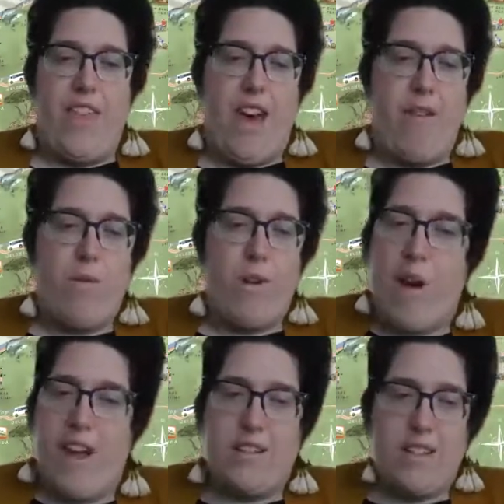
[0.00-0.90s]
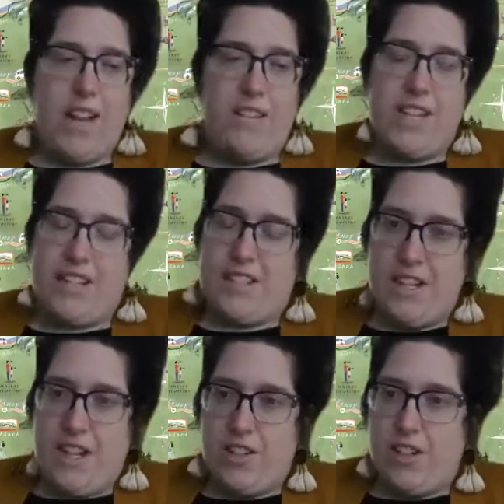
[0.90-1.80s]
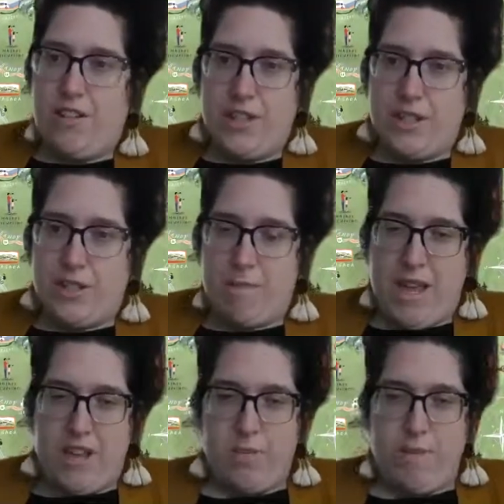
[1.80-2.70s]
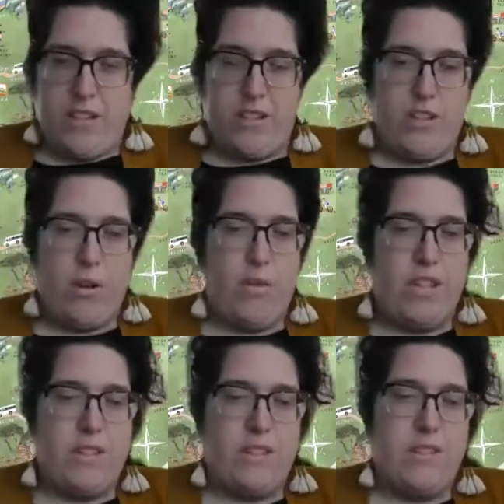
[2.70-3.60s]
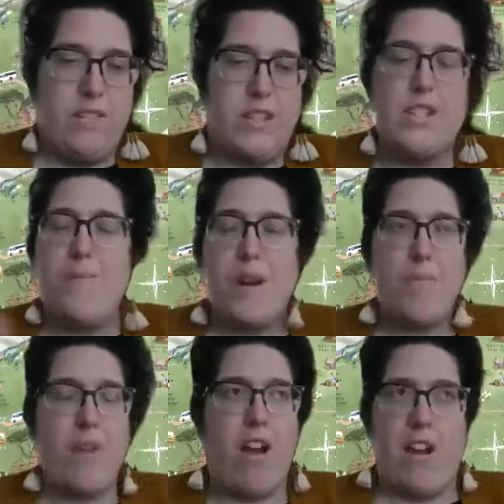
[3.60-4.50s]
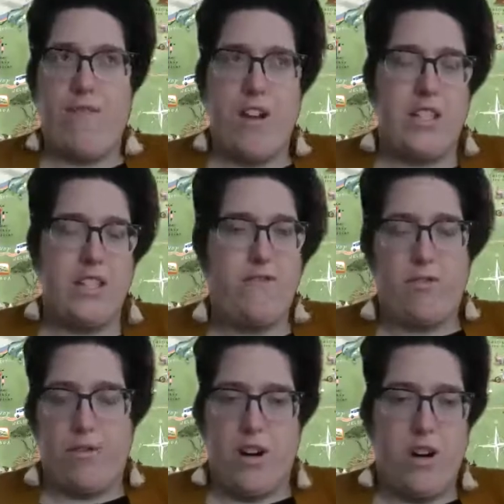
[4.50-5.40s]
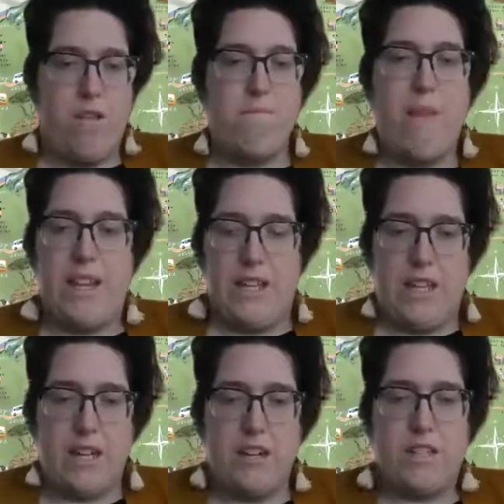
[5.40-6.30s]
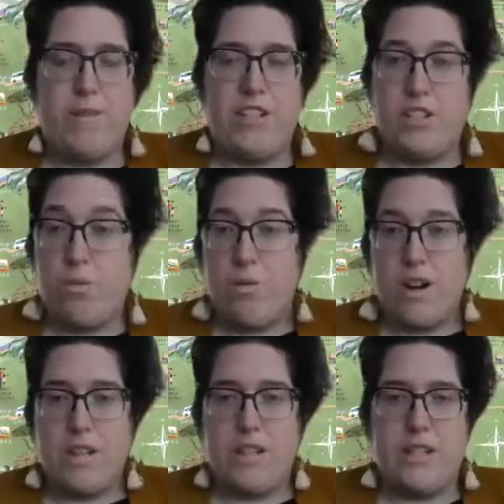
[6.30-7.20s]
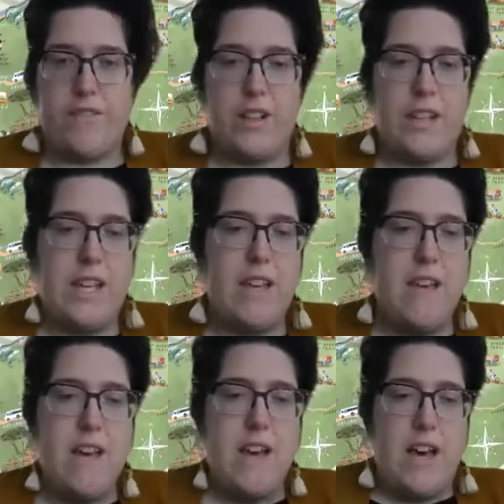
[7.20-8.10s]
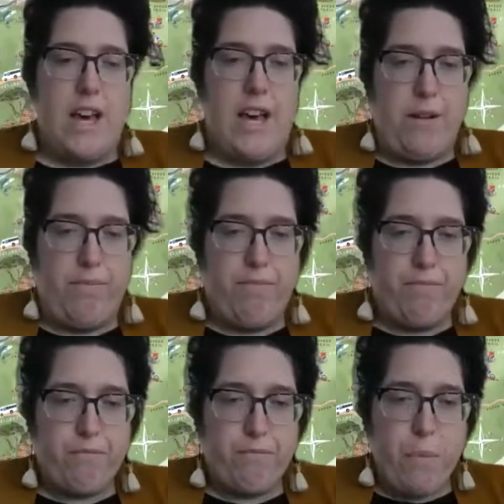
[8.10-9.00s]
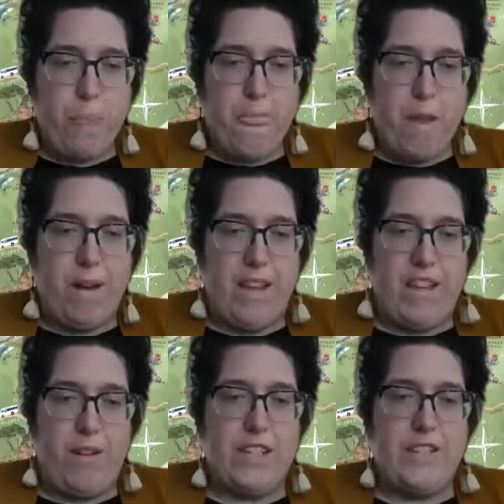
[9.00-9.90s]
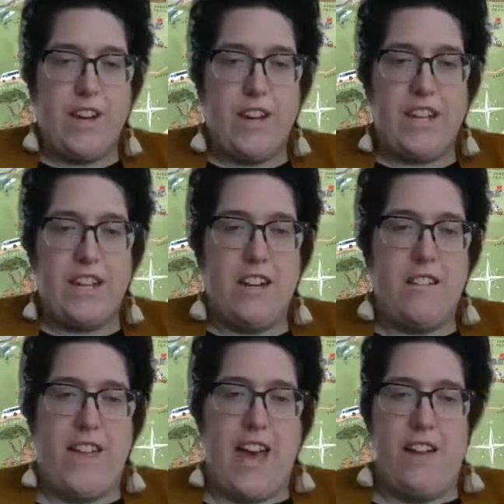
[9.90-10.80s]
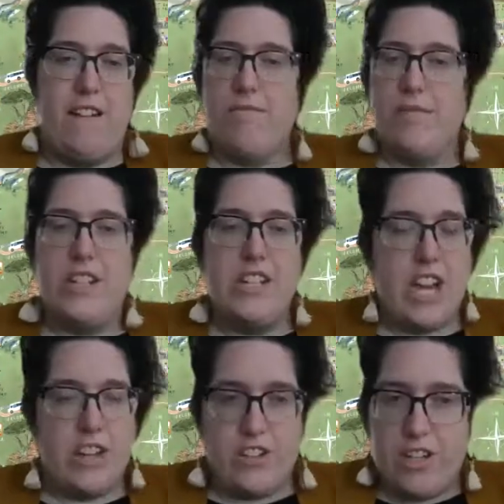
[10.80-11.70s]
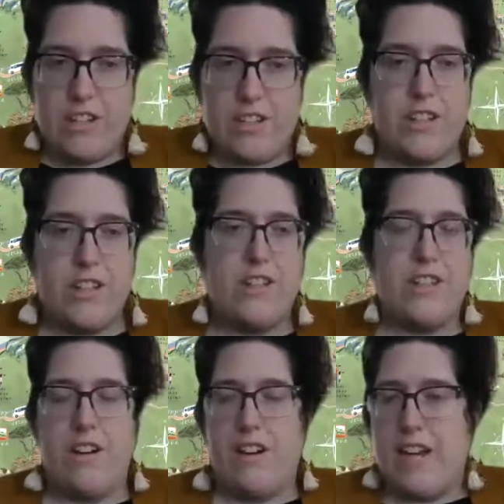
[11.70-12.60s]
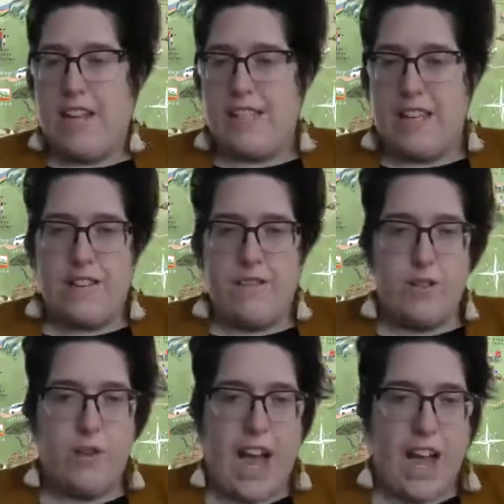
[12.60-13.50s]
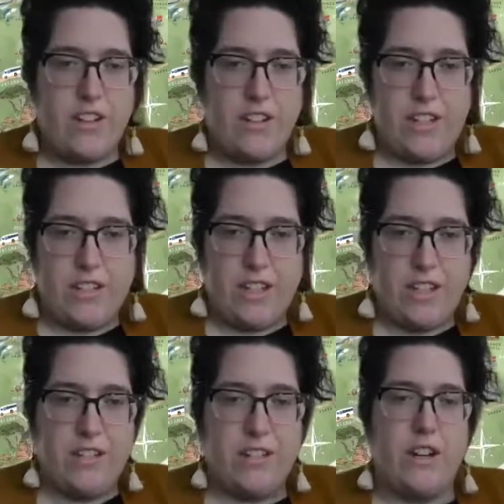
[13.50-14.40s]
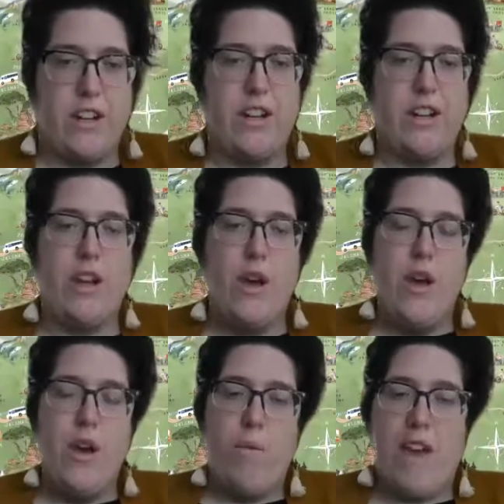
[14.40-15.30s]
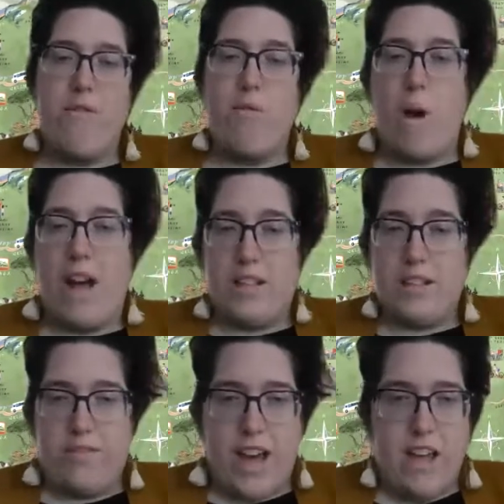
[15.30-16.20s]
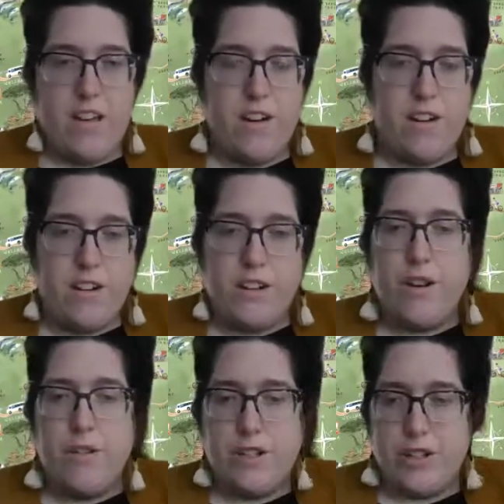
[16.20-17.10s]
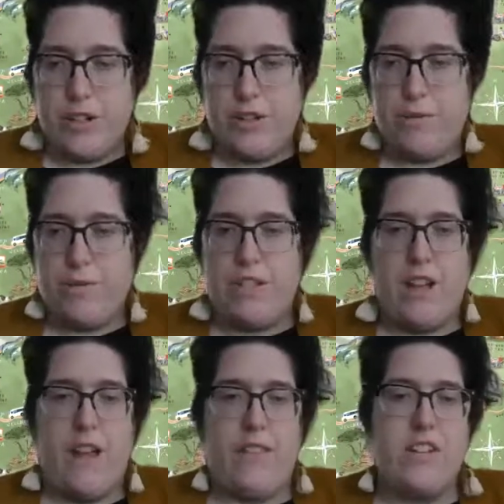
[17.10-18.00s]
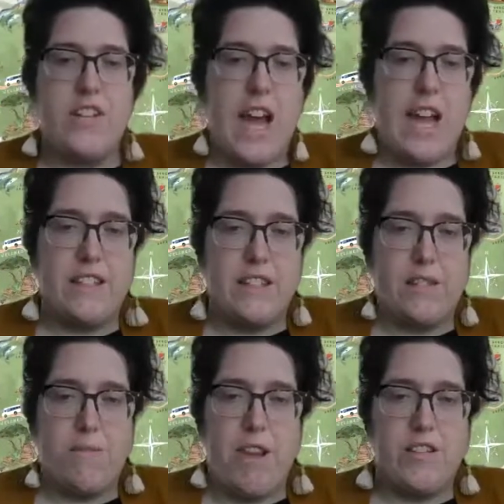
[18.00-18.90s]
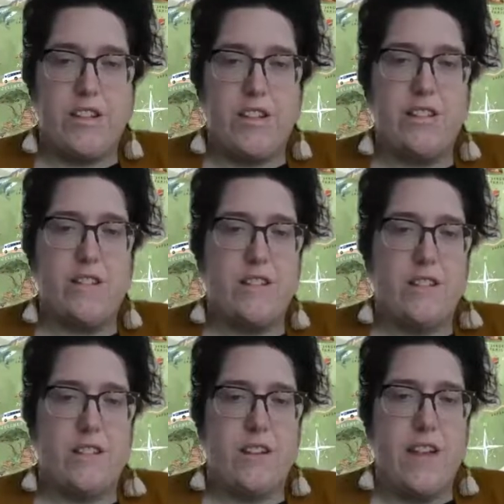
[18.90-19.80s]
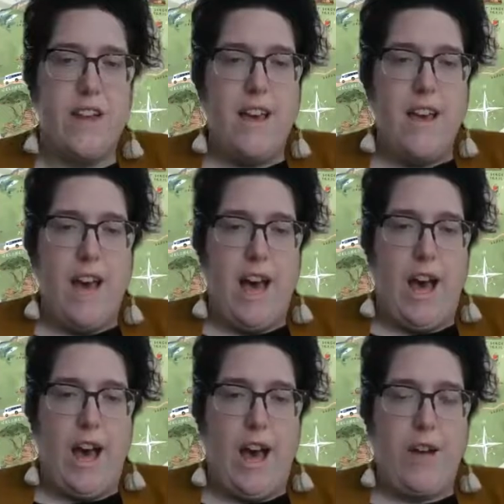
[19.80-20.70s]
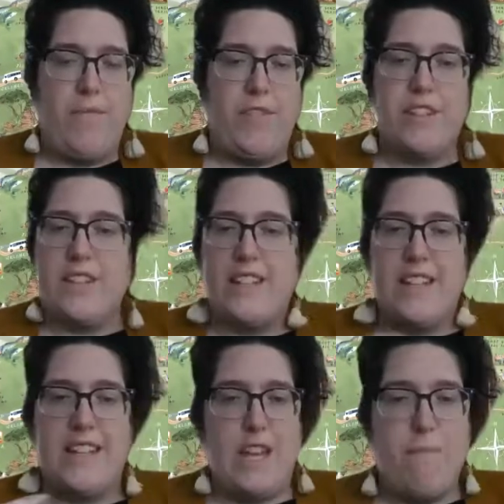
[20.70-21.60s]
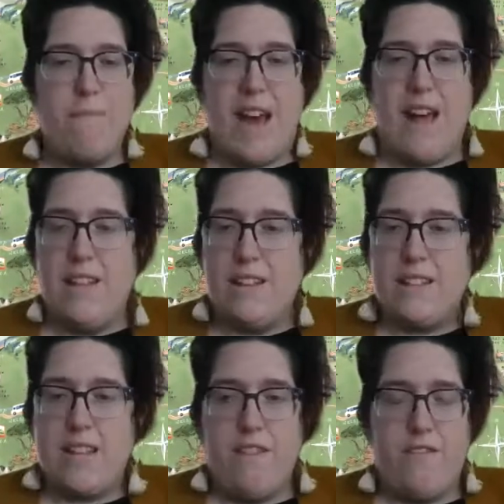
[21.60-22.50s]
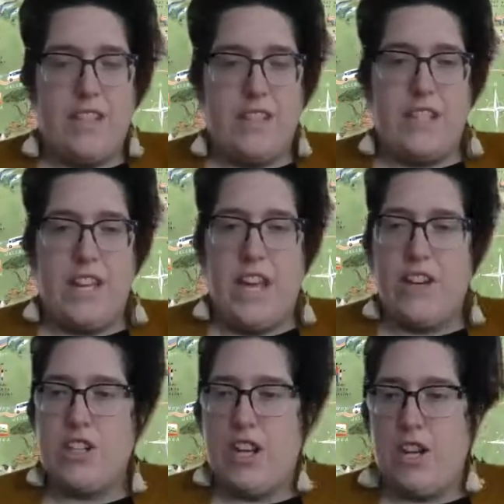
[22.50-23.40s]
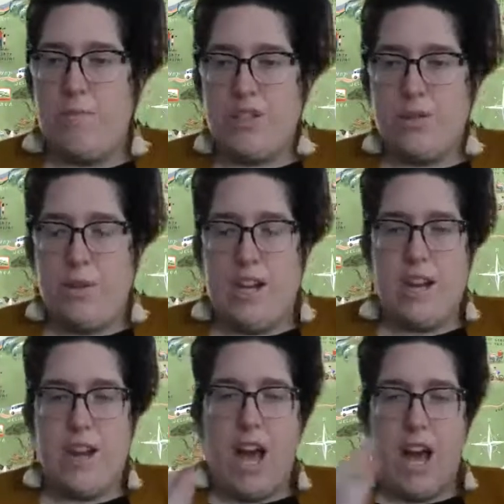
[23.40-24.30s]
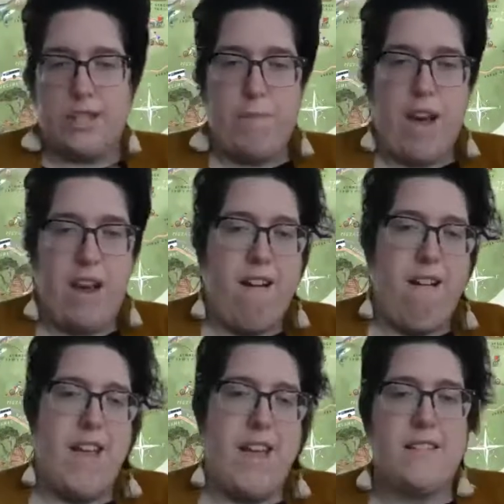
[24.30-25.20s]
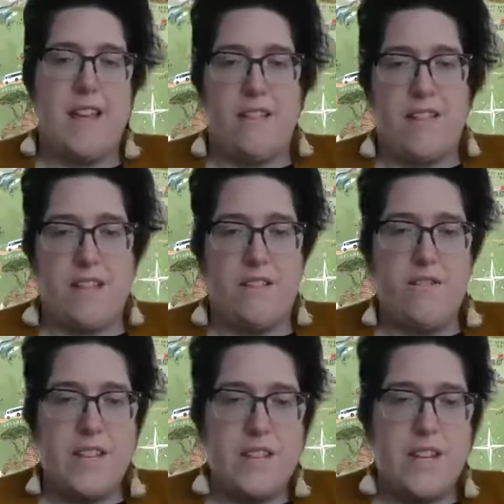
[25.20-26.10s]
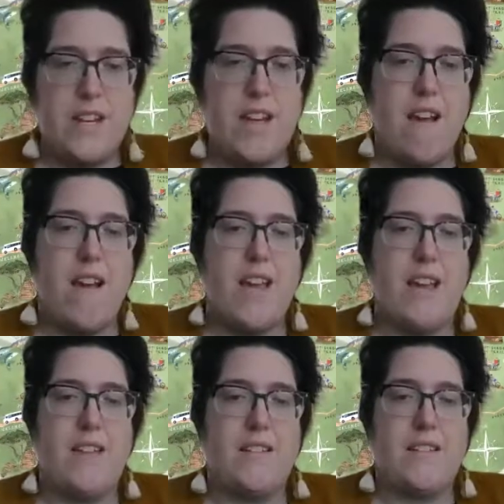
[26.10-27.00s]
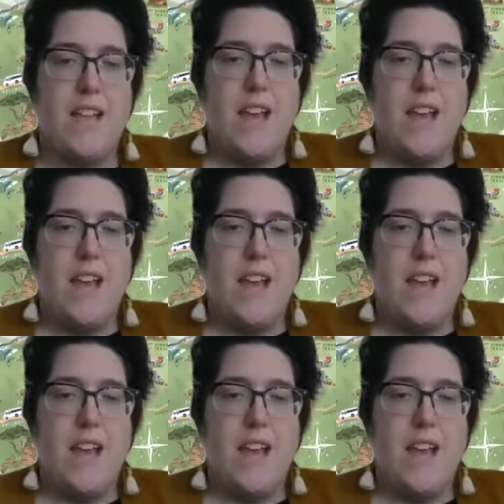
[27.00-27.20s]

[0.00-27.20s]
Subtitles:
that requires a lot of destination and visitor management. So this has been a priority for us for many years, but just worded differently. But it's very clear that congestion is a concern, excessive trash is a concern. We have wildfire closures, which we saw in the chats as a major concern. There's still an imbalance of visitation between hotspot areas and lesser visited areas.